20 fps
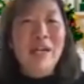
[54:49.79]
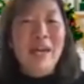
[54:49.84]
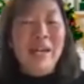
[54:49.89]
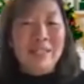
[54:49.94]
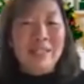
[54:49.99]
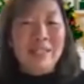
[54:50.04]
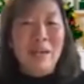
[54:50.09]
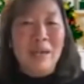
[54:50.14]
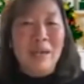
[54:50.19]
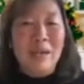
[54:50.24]

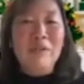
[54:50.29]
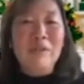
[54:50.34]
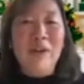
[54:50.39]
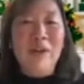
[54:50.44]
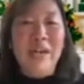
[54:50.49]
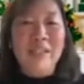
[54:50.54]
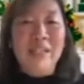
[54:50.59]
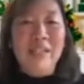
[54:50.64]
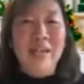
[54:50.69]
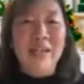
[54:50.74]

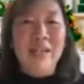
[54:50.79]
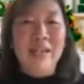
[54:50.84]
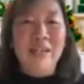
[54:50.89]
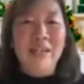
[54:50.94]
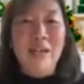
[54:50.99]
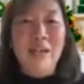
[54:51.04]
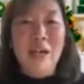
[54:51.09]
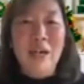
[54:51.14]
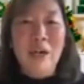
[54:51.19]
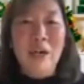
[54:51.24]
exemplified that,
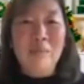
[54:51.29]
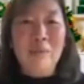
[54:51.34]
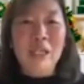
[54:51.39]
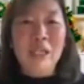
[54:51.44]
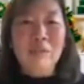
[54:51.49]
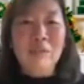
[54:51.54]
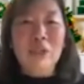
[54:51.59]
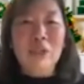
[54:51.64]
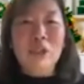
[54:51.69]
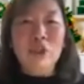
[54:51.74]

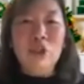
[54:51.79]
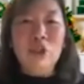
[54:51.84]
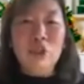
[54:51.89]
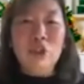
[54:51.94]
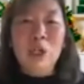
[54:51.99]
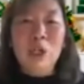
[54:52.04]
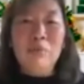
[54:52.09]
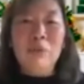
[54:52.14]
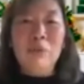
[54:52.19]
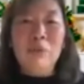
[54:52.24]
it should
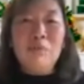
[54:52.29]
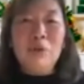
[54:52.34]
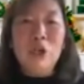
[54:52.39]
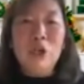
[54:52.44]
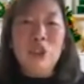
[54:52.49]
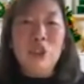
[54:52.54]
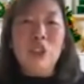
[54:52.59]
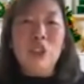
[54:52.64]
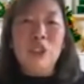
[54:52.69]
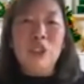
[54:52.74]
not be
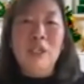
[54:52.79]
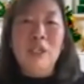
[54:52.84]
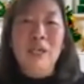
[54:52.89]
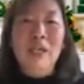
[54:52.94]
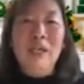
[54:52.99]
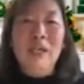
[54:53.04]
pushed